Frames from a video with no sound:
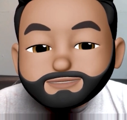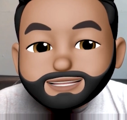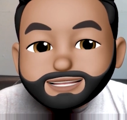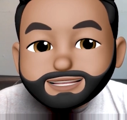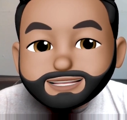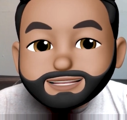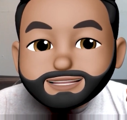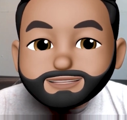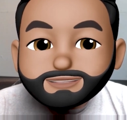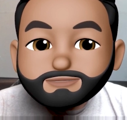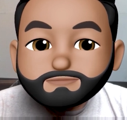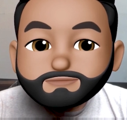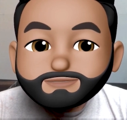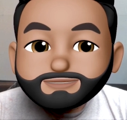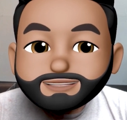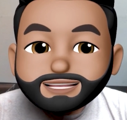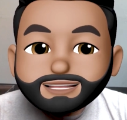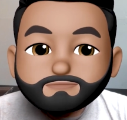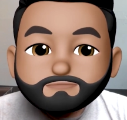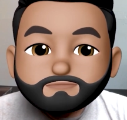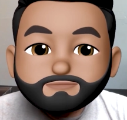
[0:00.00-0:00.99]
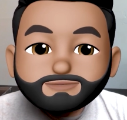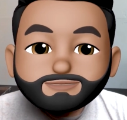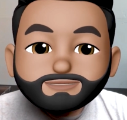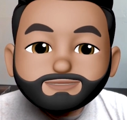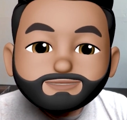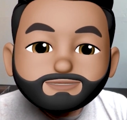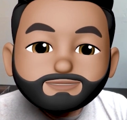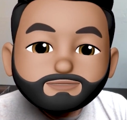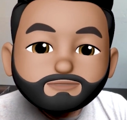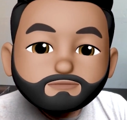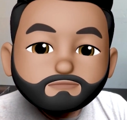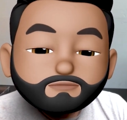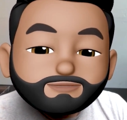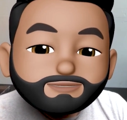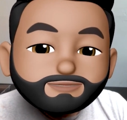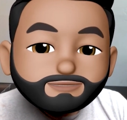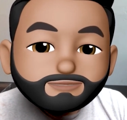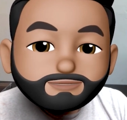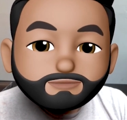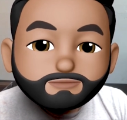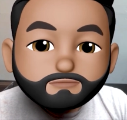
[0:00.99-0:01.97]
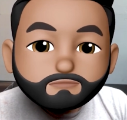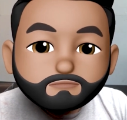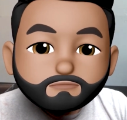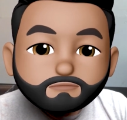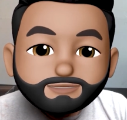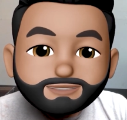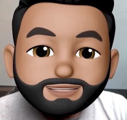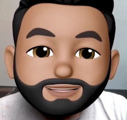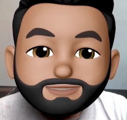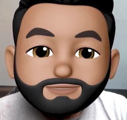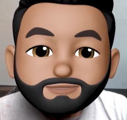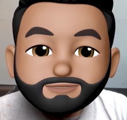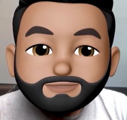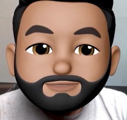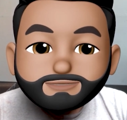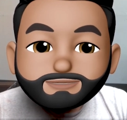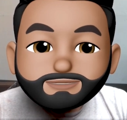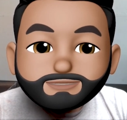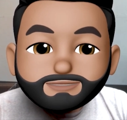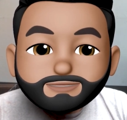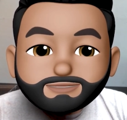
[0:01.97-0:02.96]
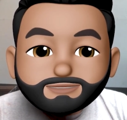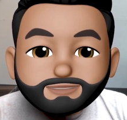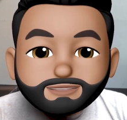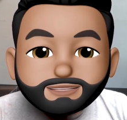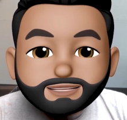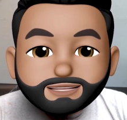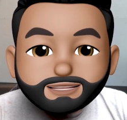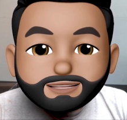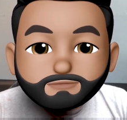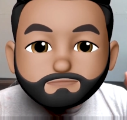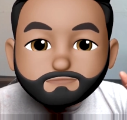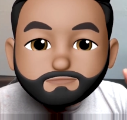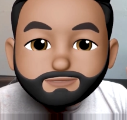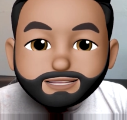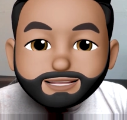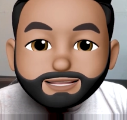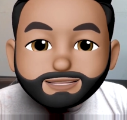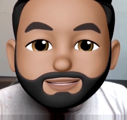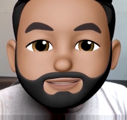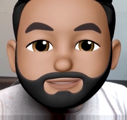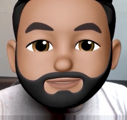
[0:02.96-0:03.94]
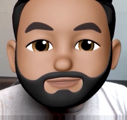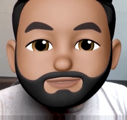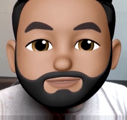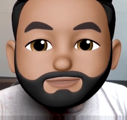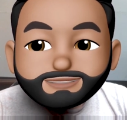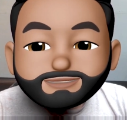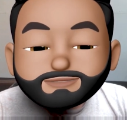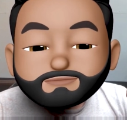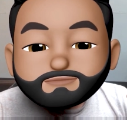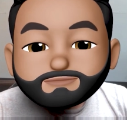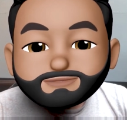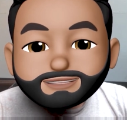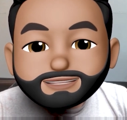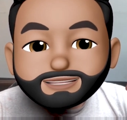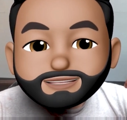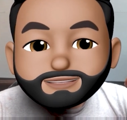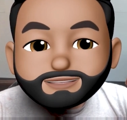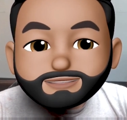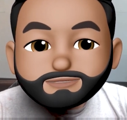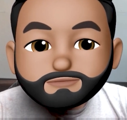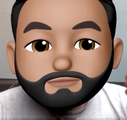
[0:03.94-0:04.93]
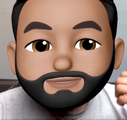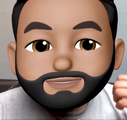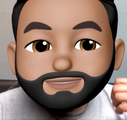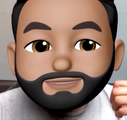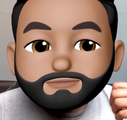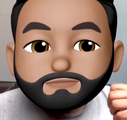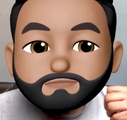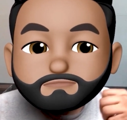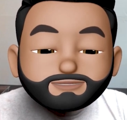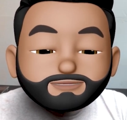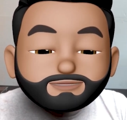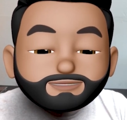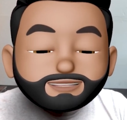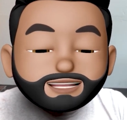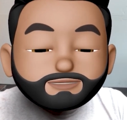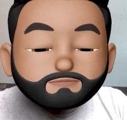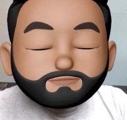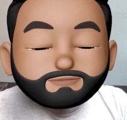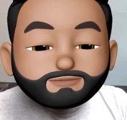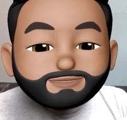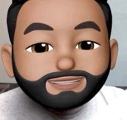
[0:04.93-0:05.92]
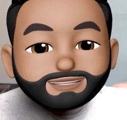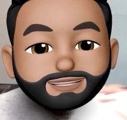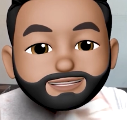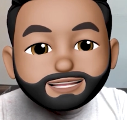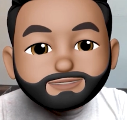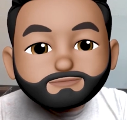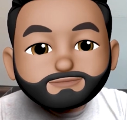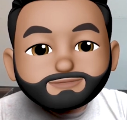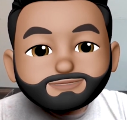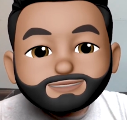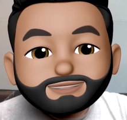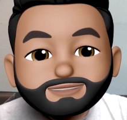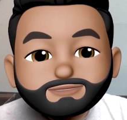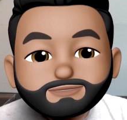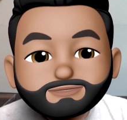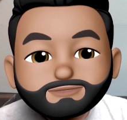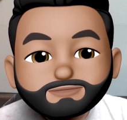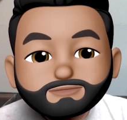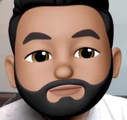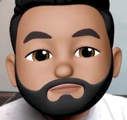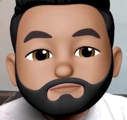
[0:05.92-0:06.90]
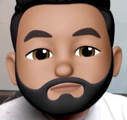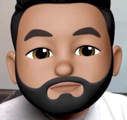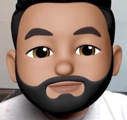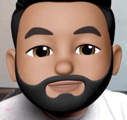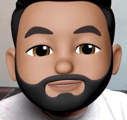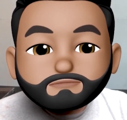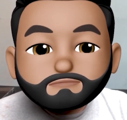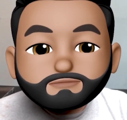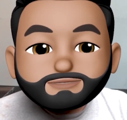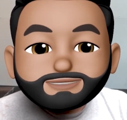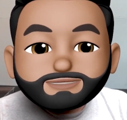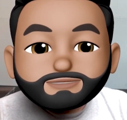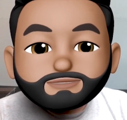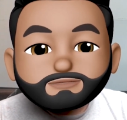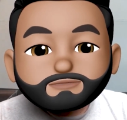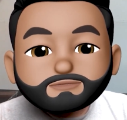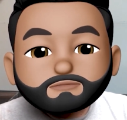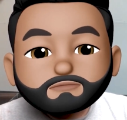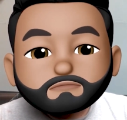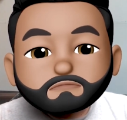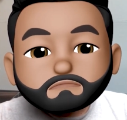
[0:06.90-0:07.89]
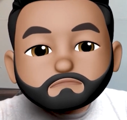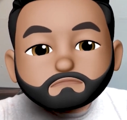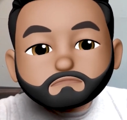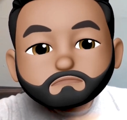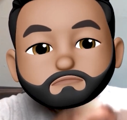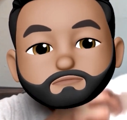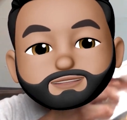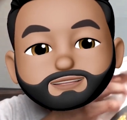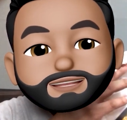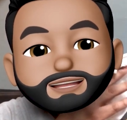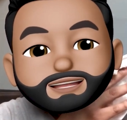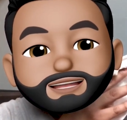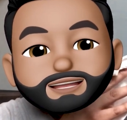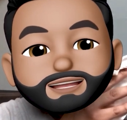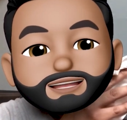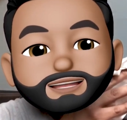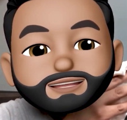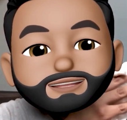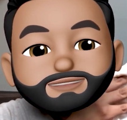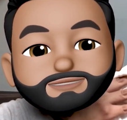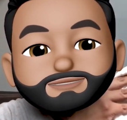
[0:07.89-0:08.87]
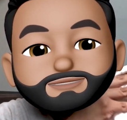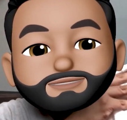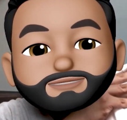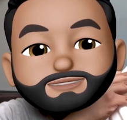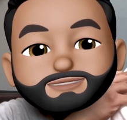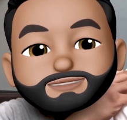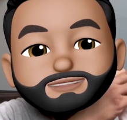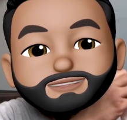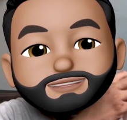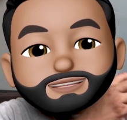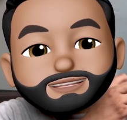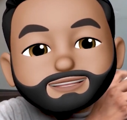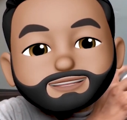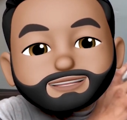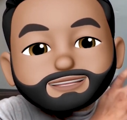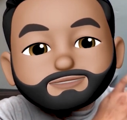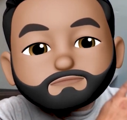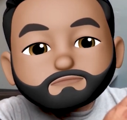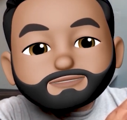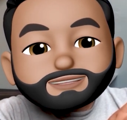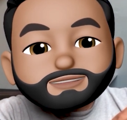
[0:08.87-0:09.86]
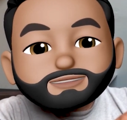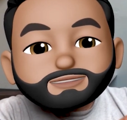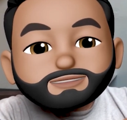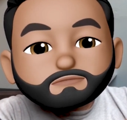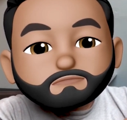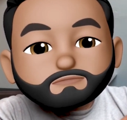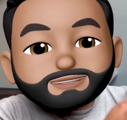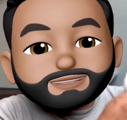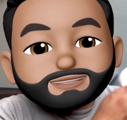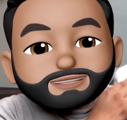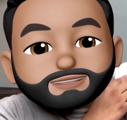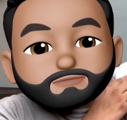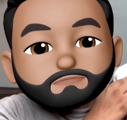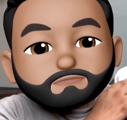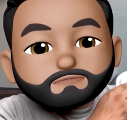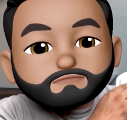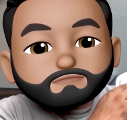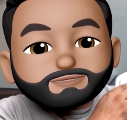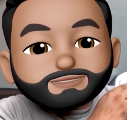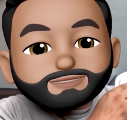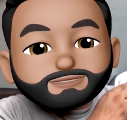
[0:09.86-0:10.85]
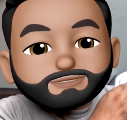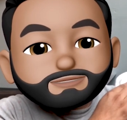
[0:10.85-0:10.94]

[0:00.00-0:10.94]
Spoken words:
and if you guys want to know what they are, I can send you the link and everything. I printed out a t-shirt for this video, and it came out, I mean, it came out pretty